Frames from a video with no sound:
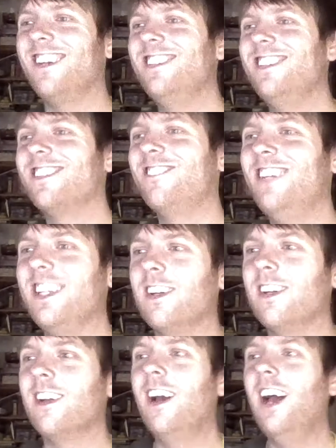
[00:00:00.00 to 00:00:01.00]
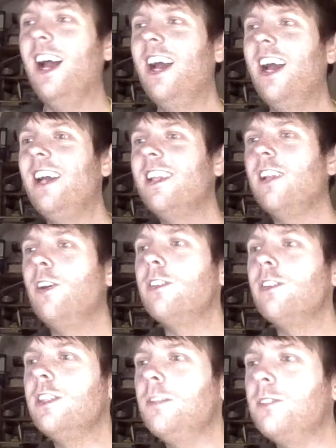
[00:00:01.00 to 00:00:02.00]
These are really good.
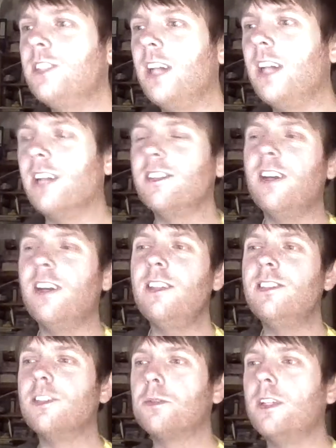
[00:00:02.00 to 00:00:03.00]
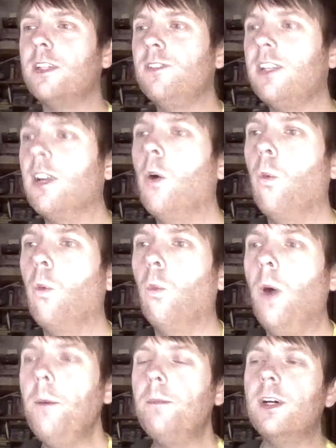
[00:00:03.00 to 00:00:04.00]
Nottinghamshire has 96% of you said.
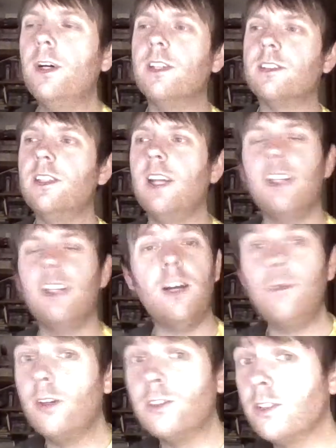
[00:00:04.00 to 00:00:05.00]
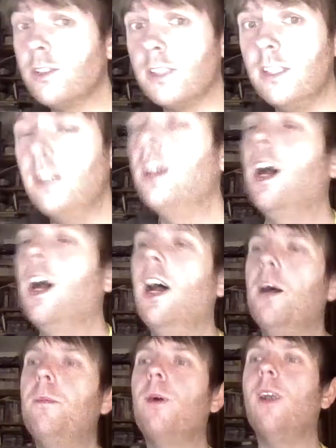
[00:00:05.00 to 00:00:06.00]
One person, and I'm not judging,
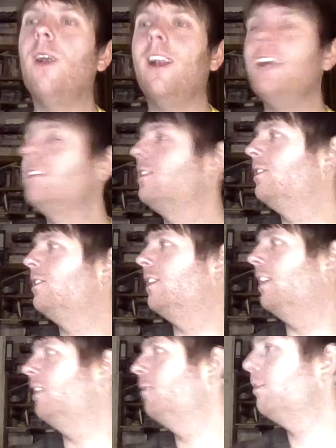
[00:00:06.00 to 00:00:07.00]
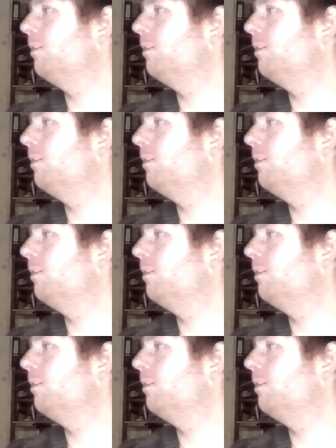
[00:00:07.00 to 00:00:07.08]
put Leicestershire.